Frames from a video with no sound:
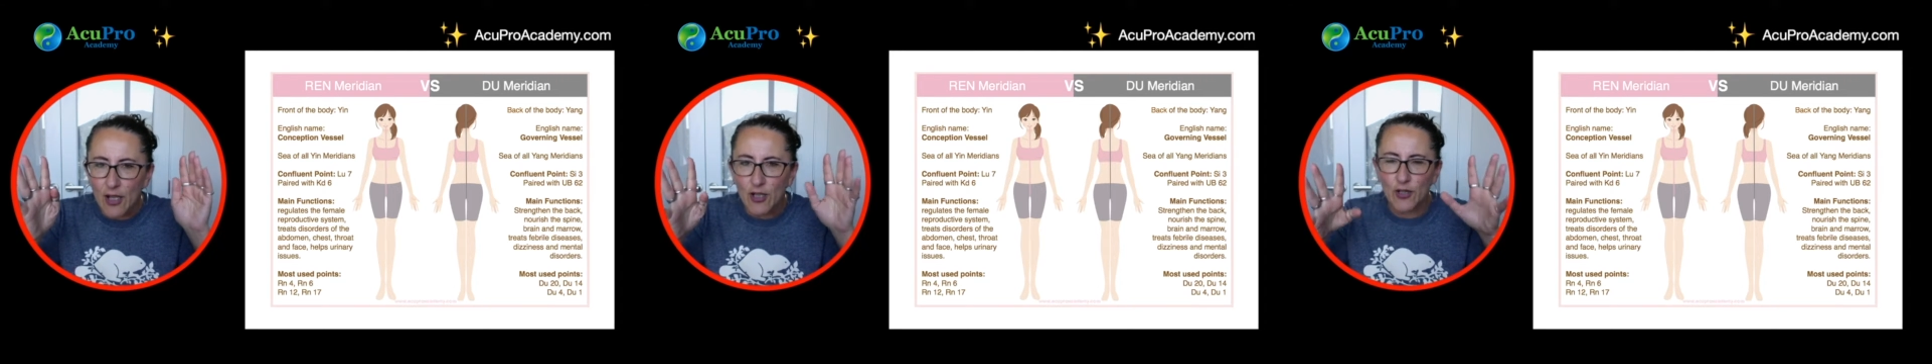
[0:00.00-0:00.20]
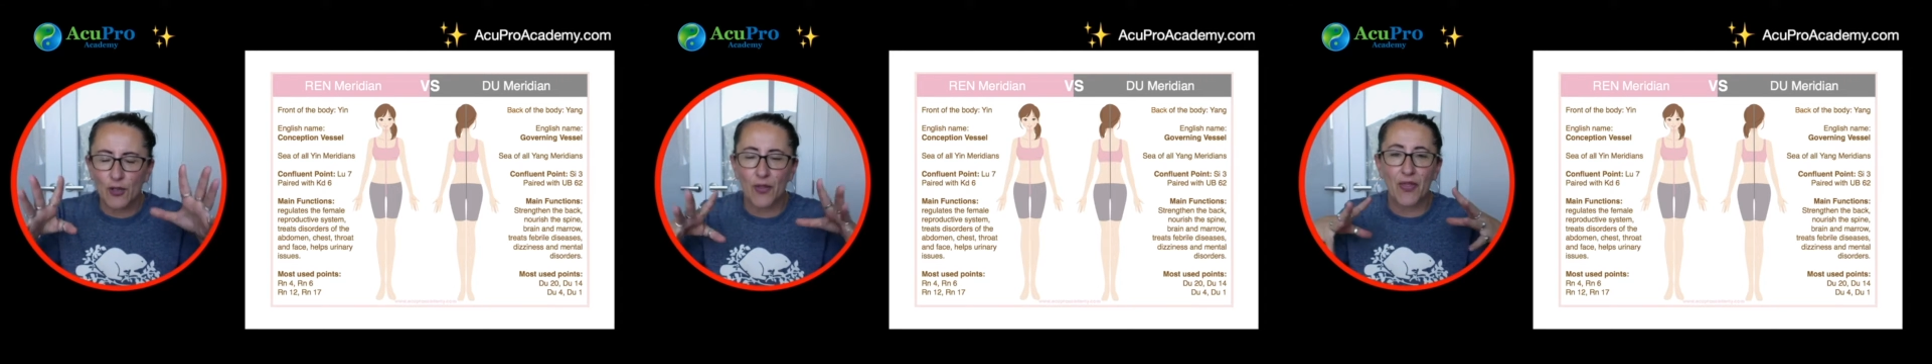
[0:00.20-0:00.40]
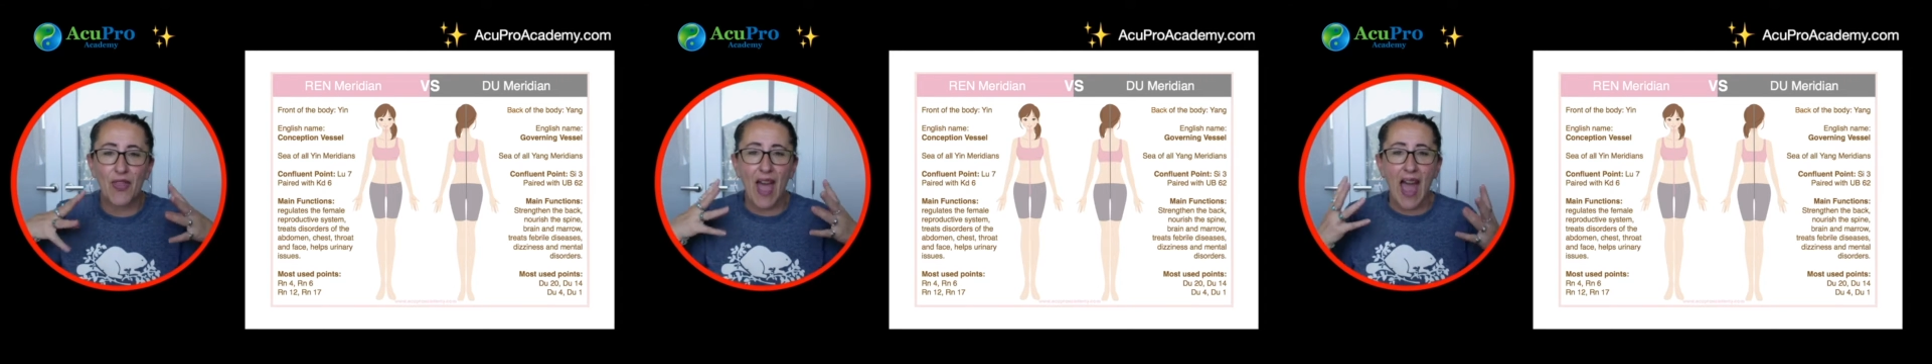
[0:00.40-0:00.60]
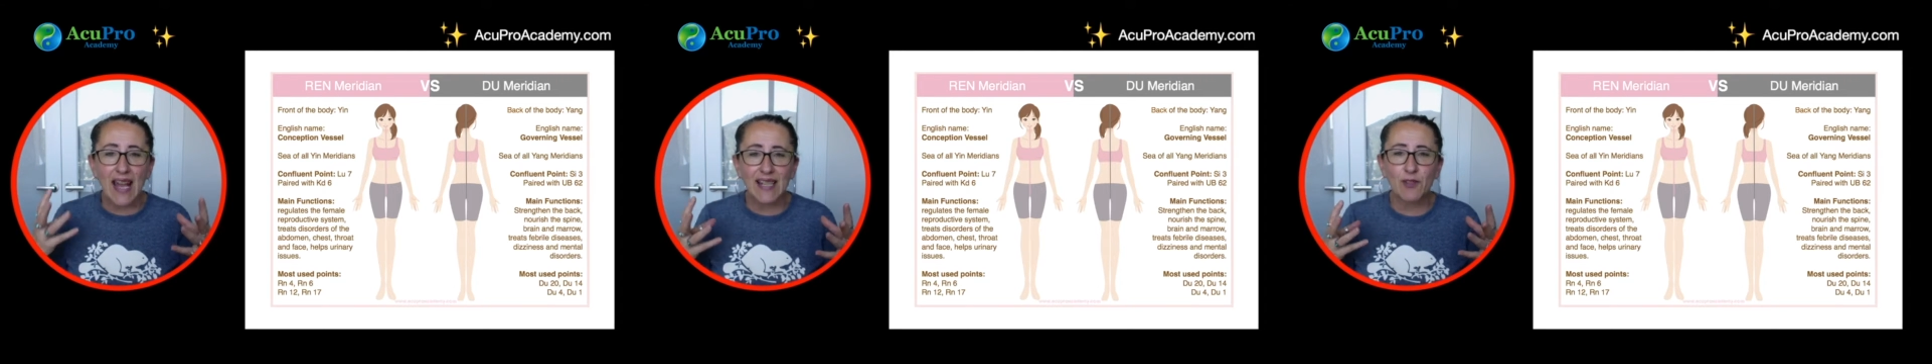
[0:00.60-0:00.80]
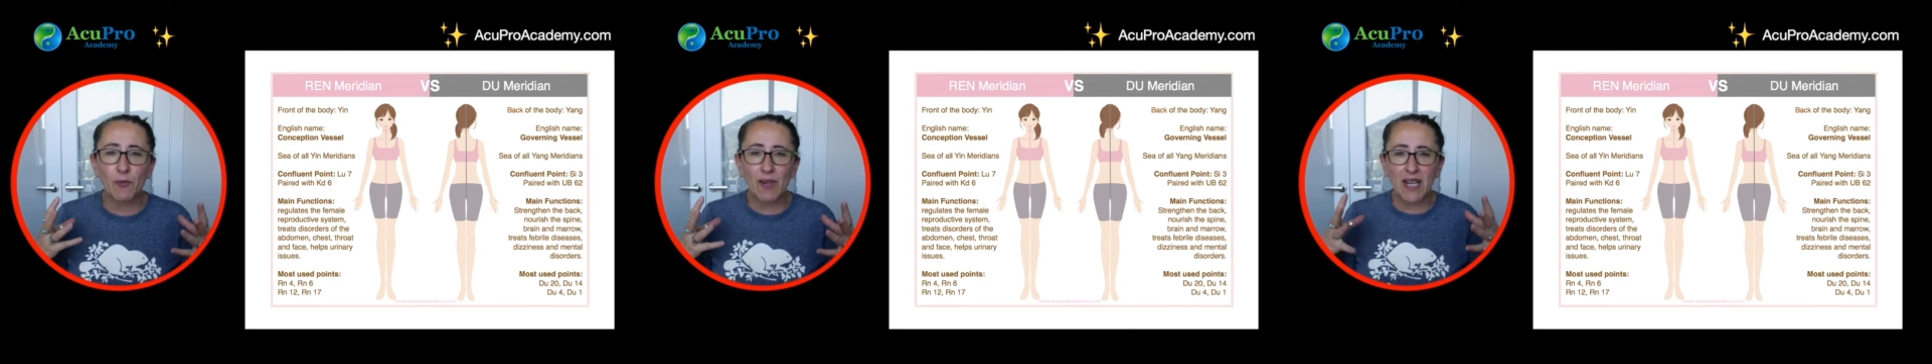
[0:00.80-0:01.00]
So
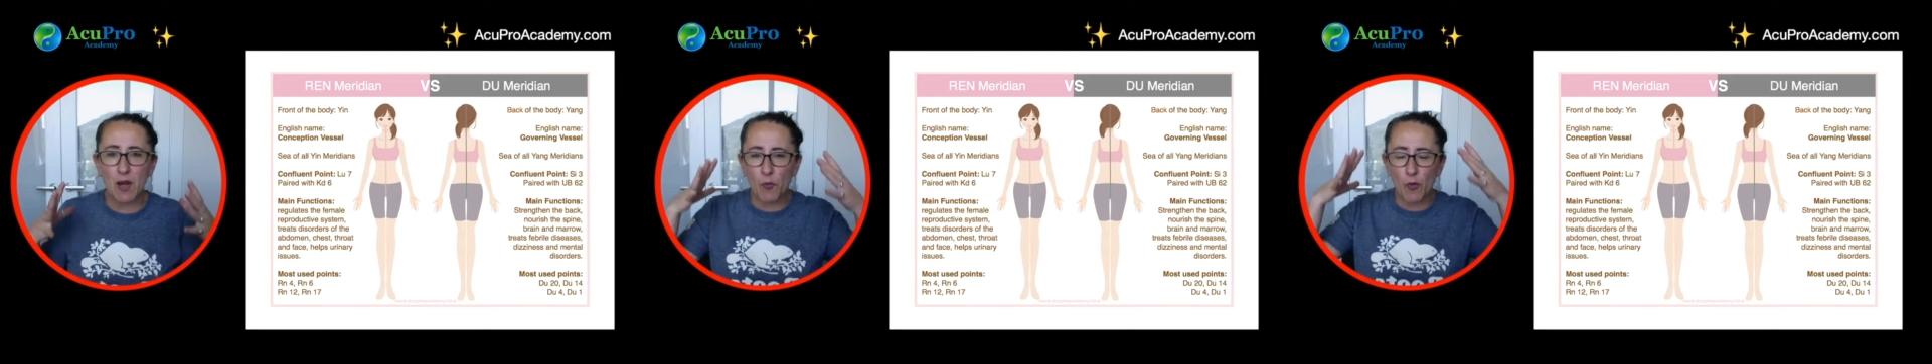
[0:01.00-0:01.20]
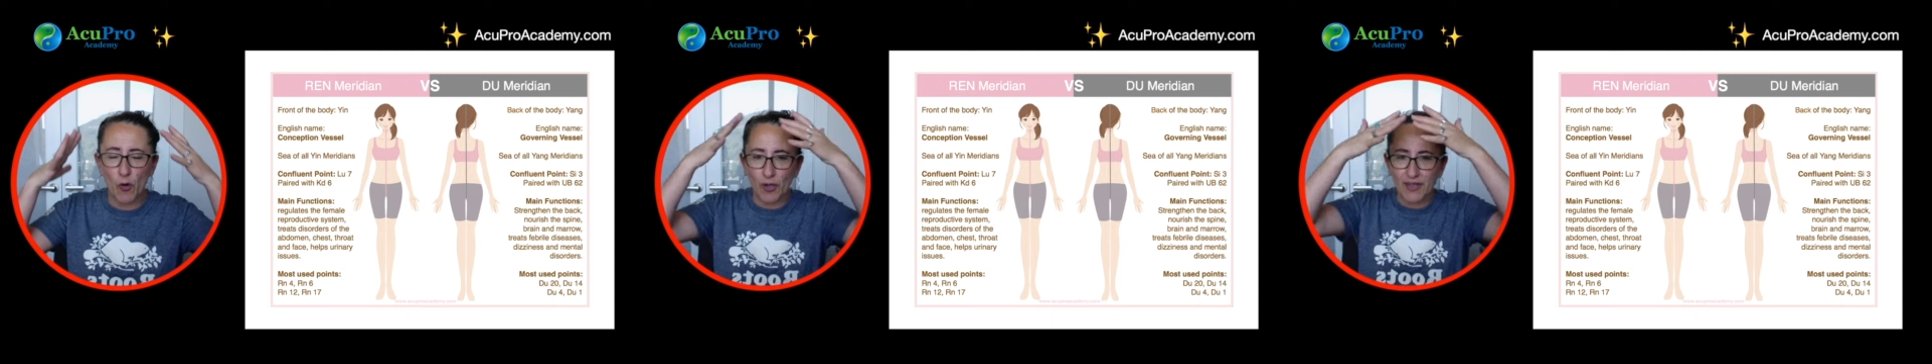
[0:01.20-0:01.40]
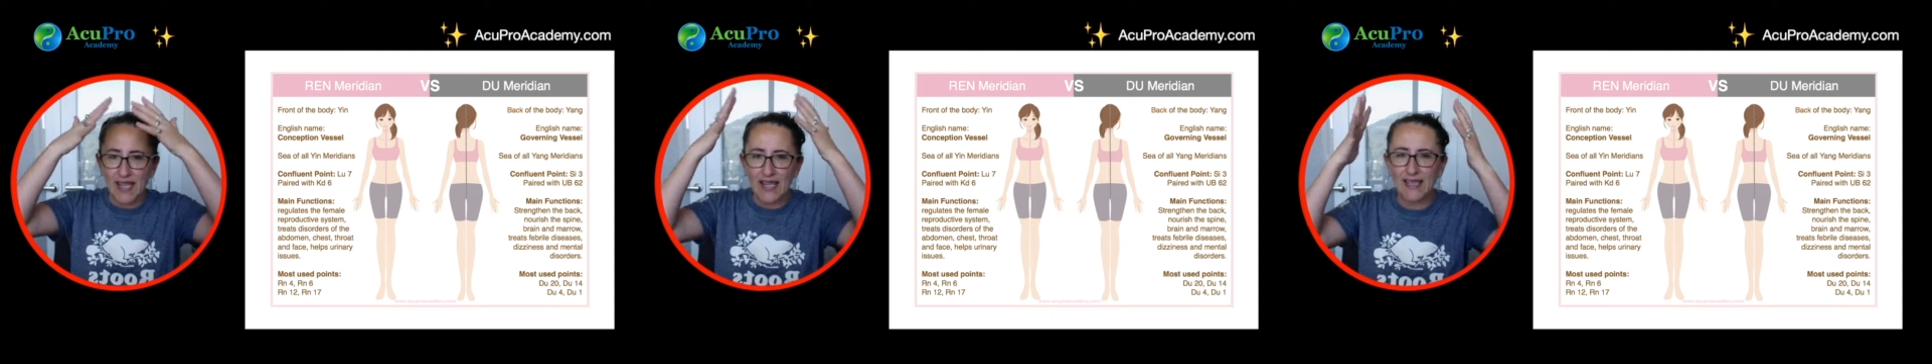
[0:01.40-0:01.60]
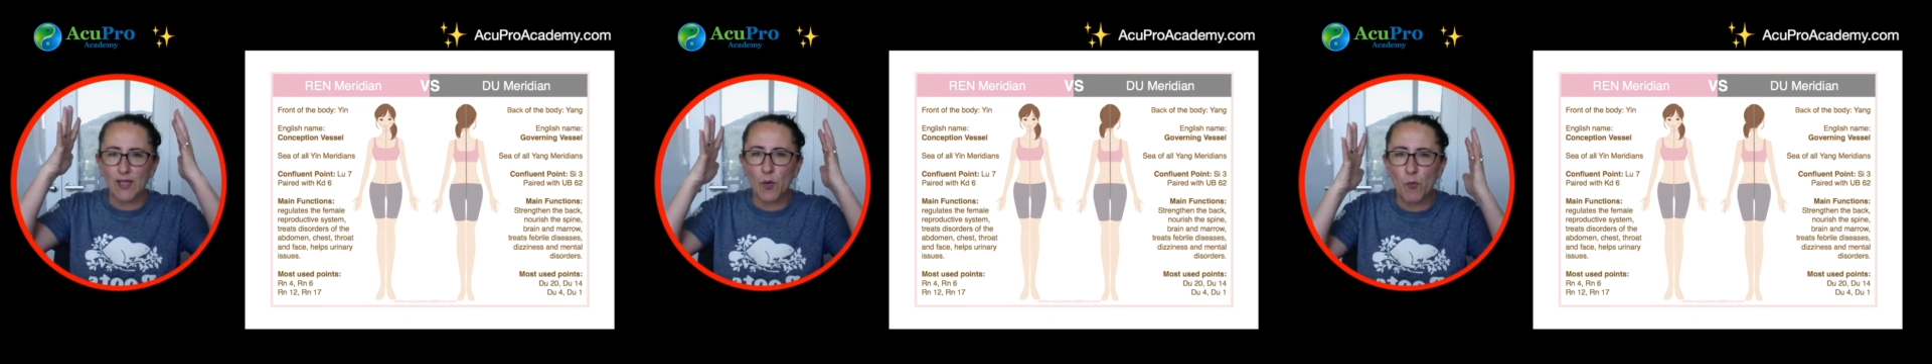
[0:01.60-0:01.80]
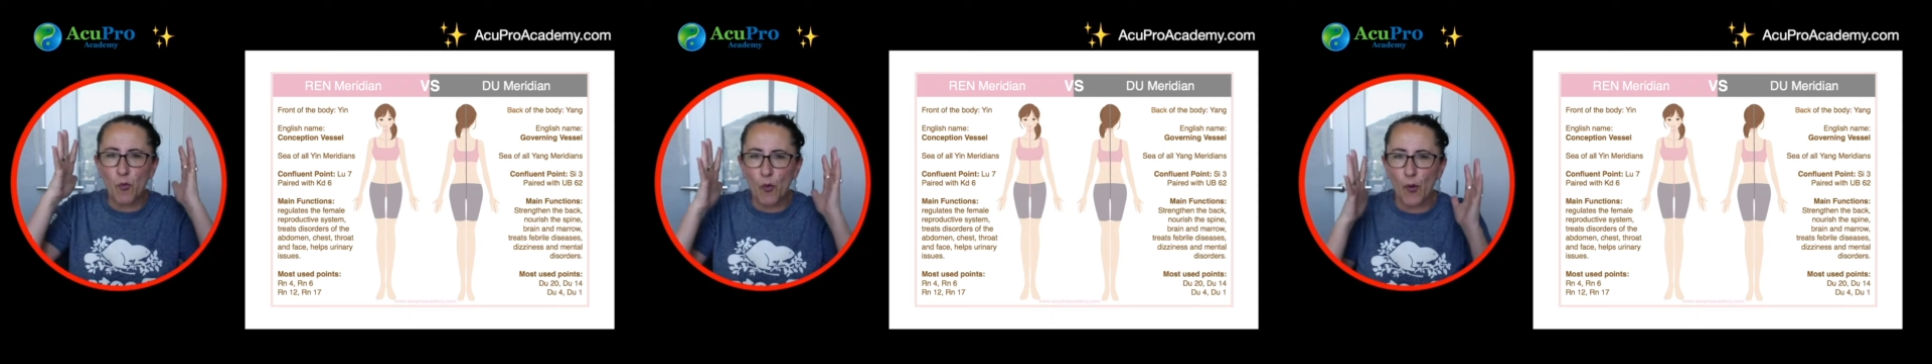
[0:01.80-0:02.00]
that's really important. That's
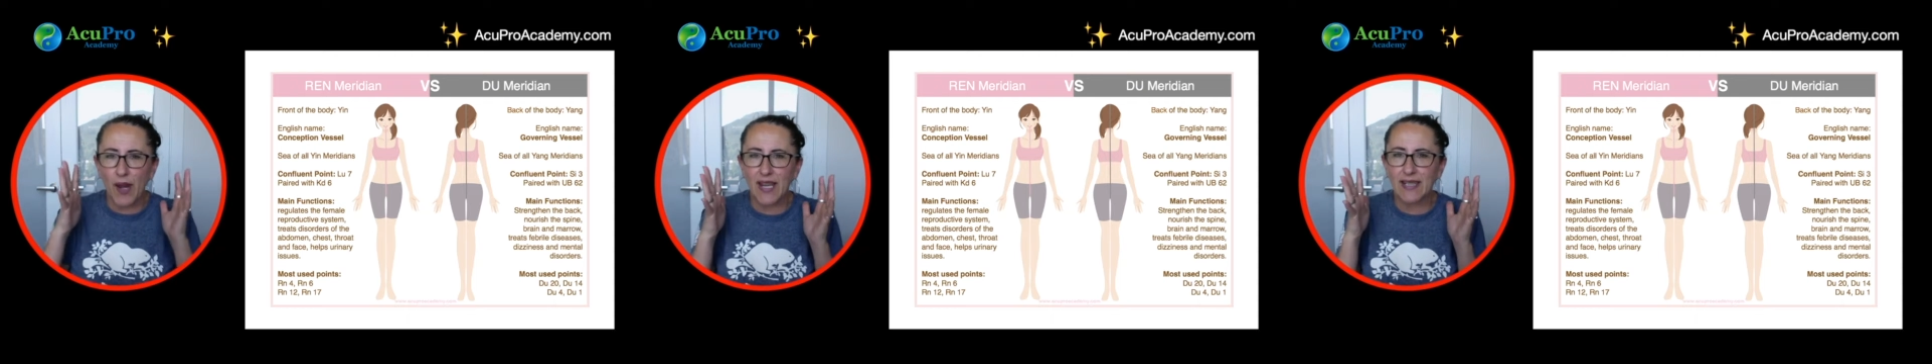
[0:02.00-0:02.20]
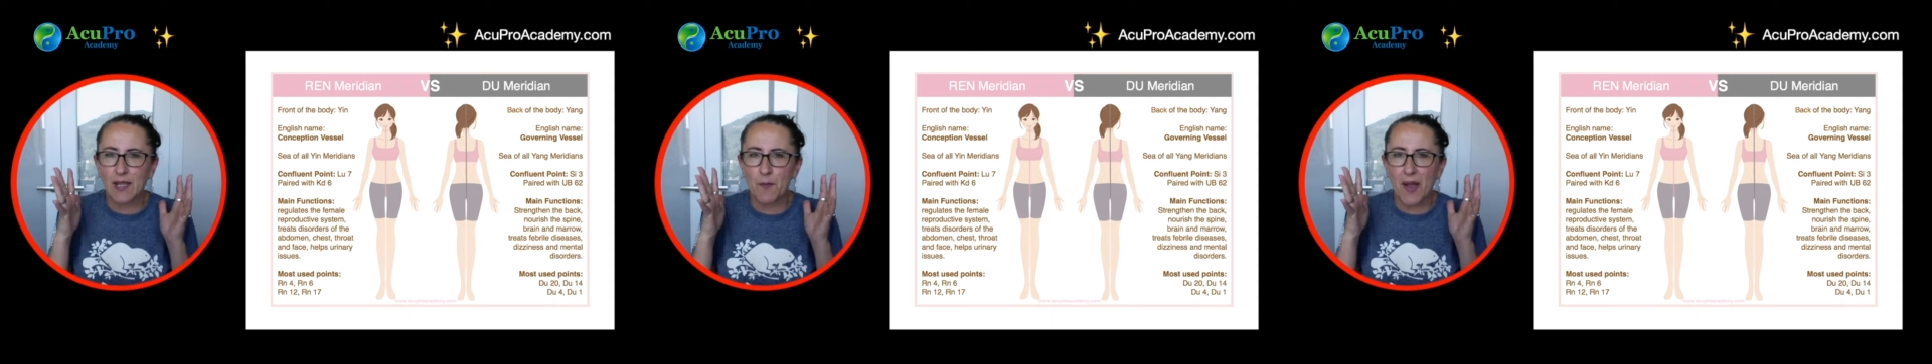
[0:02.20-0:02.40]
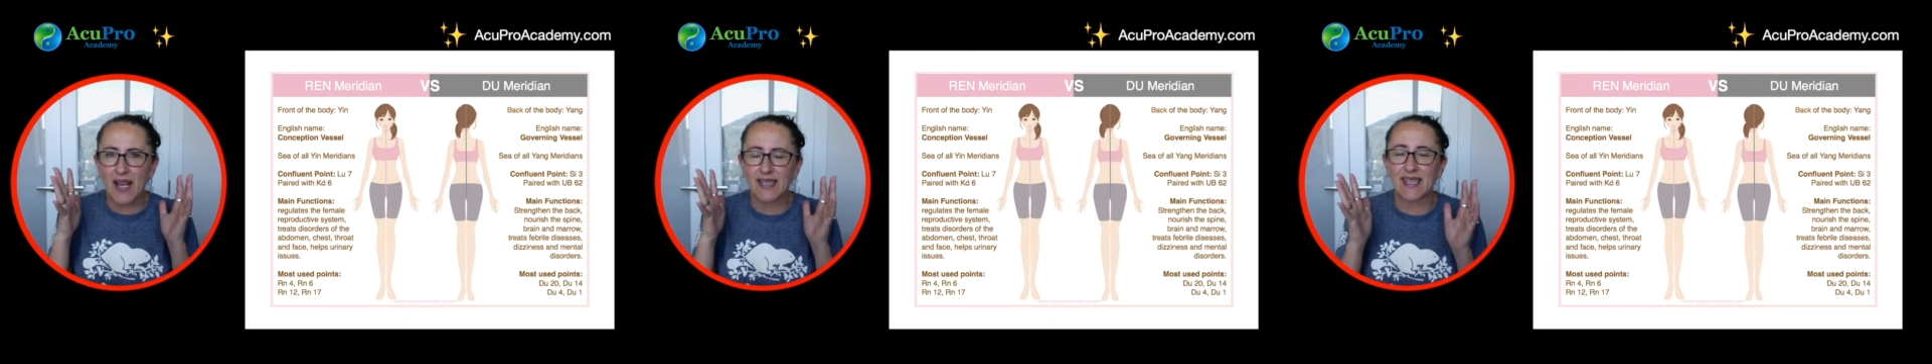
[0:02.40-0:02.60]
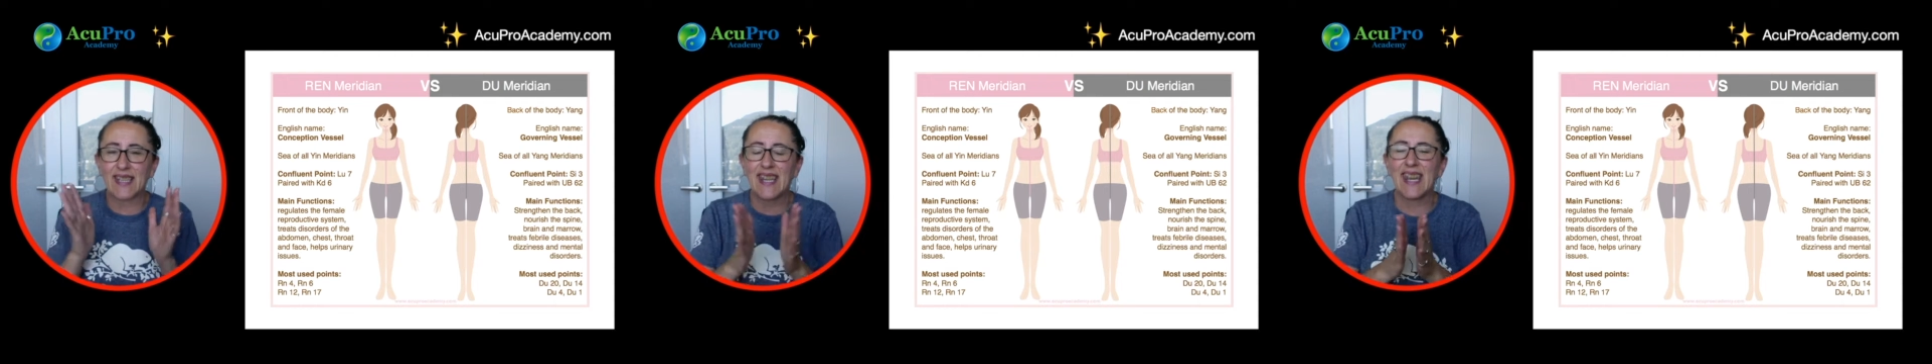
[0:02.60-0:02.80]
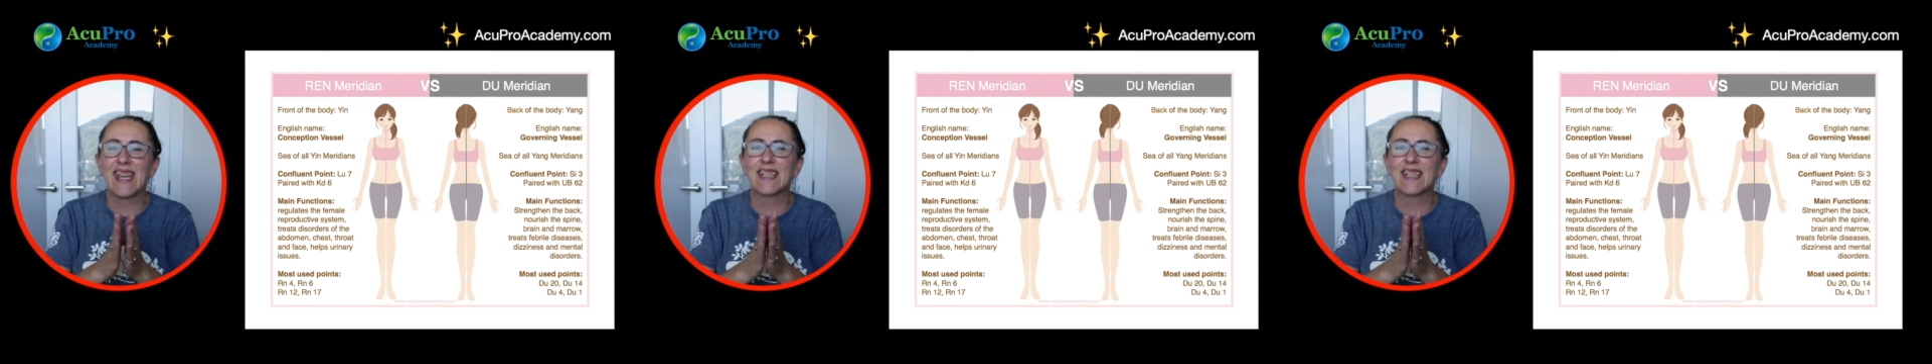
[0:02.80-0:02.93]
the brain capacity.